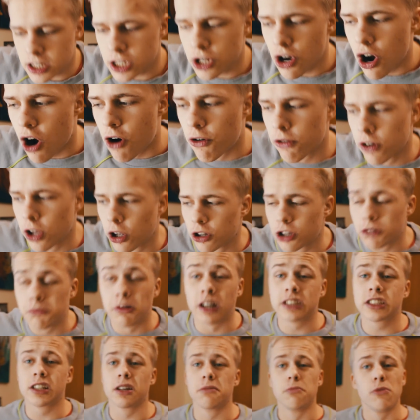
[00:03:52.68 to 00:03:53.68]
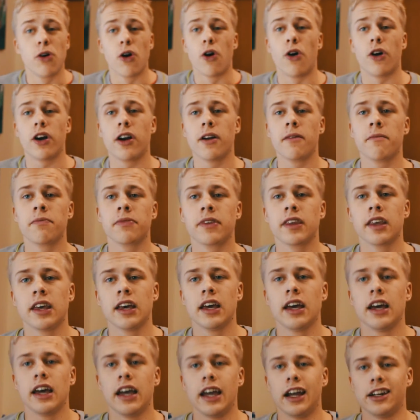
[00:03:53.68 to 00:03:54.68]
to overload the muscle more,
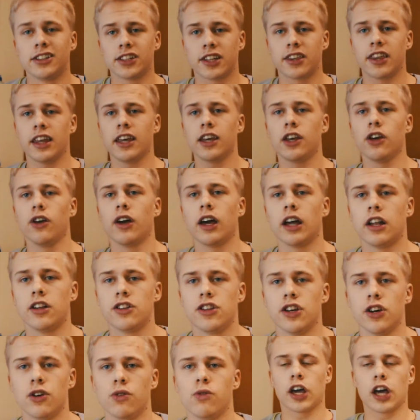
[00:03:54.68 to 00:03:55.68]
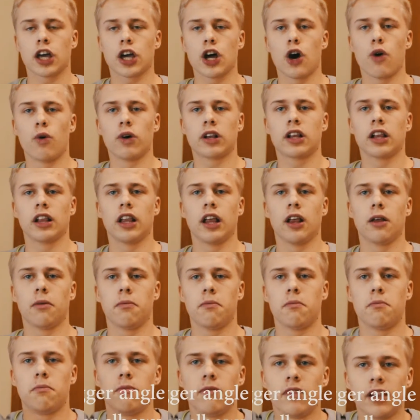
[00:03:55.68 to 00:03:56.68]
here's the thing you can do. You can go with a
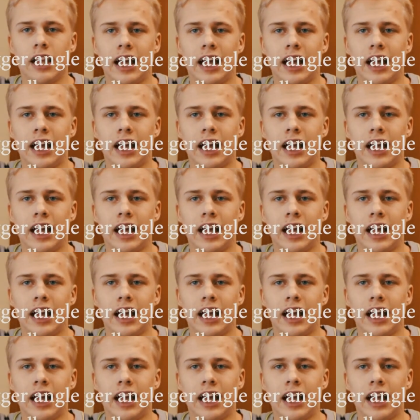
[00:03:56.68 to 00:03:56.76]
little,